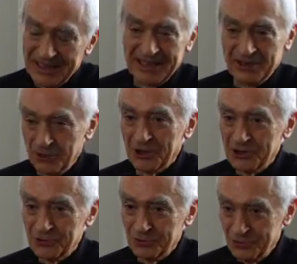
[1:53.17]
And in
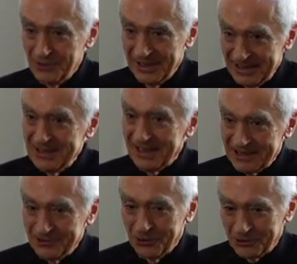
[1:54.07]
order to do that,
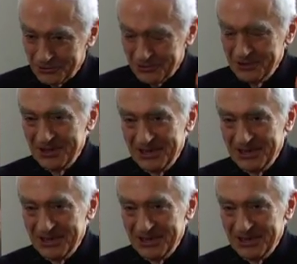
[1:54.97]
like a doctor,